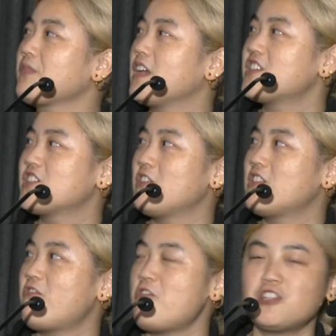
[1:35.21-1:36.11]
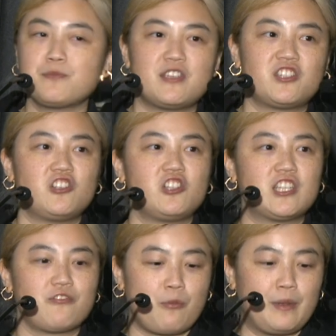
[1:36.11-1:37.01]
So the first message is
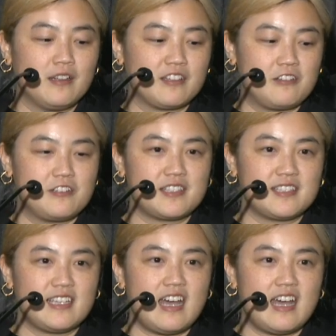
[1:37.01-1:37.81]
for builders.